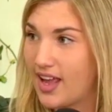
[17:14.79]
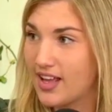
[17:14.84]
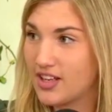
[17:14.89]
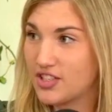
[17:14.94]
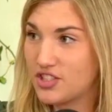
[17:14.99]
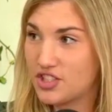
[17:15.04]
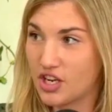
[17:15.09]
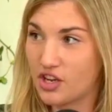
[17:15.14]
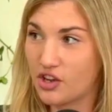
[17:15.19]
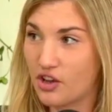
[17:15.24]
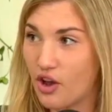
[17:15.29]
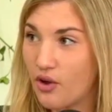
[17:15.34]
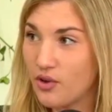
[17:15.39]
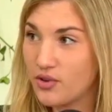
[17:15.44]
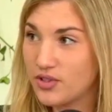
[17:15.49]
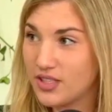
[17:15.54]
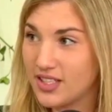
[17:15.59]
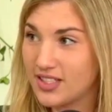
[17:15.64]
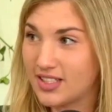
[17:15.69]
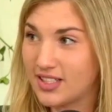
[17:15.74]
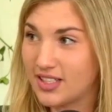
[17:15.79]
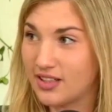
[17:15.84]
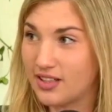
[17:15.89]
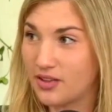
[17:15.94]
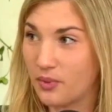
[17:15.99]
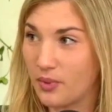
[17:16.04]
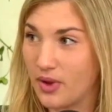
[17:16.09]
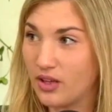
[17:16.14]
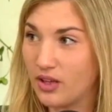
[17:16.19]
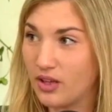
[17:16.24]
She goes into the
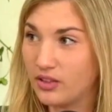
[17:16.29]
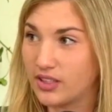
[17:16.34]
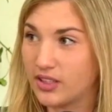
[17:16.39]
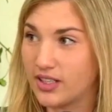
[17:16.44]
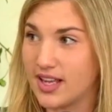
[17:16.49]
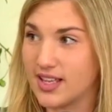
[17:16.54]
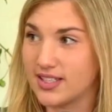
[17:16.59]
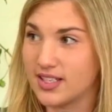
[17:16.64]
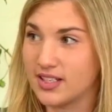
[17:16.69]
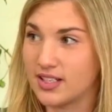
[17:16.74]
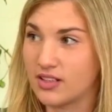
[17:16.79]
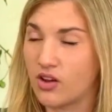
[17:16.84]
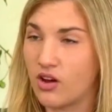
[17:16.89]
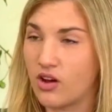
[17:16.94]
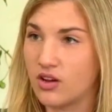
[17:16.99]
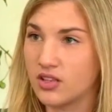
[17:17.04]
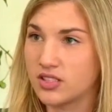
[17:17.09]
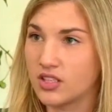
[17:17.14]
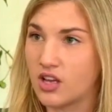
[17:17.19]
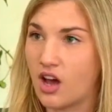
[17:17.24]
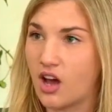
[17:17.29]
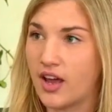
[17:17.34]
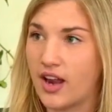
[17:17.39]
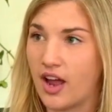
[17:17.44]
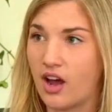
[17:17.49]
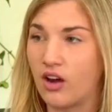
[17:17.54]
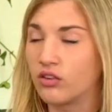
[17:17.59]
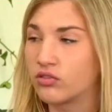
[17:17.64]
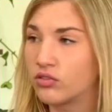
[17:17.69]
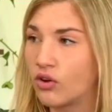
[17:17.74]
wilderness and calls God
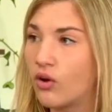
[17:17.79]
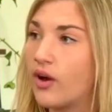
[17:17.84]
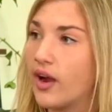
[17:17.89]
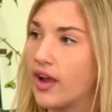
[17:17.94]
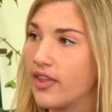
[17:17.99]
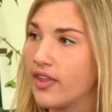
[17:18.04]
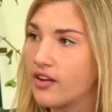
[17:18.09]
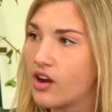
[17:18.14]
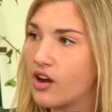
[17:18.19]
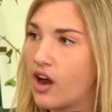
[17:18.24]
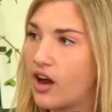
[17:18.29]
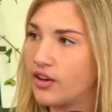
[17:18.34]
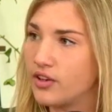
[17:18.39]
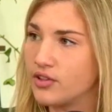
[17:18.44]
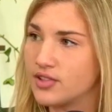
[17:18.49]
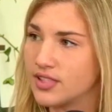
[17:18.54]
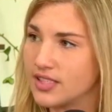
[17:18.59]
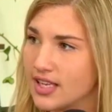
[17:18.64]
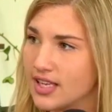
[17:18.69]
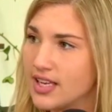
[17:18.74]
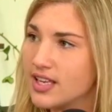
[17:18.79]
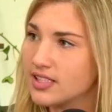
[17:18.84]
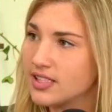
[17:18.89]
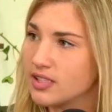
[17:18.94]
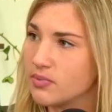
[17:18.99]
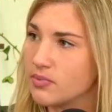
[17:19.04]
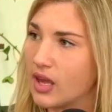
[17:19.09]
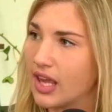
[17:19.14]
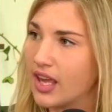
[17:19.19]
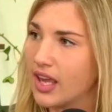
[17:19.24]
El Roy, the God who sees
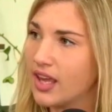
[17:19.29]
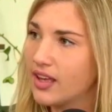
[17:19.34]
me.